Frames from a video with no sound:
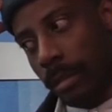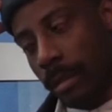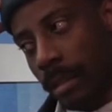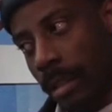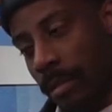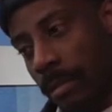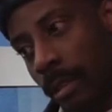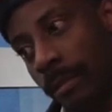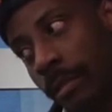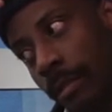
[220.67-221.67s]
like some
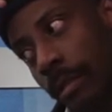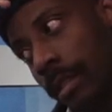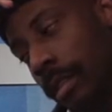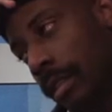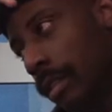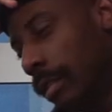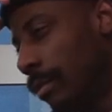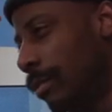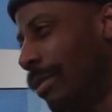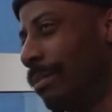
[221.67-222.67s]
stuff for
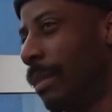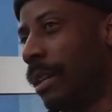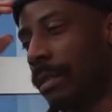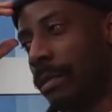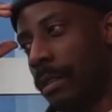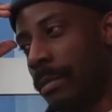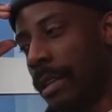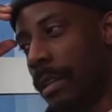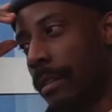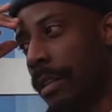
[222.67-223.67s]
Merc, Fred
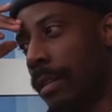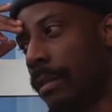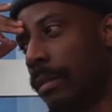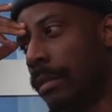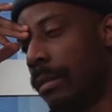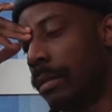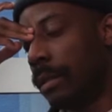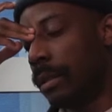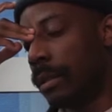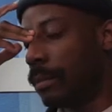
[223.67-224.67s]
Perry.
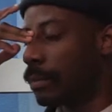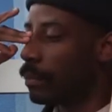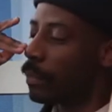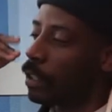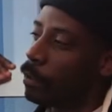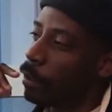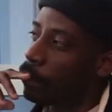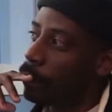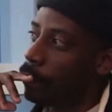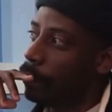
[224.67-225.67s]
Who
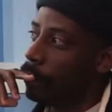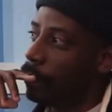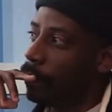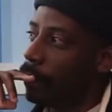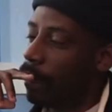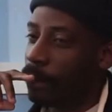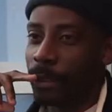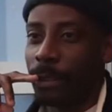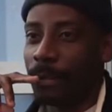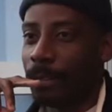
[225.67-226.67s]
else? I've
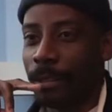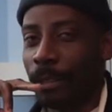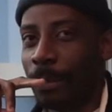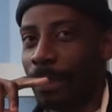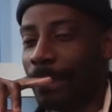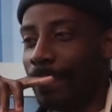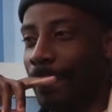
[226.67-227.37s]
forgotten so many.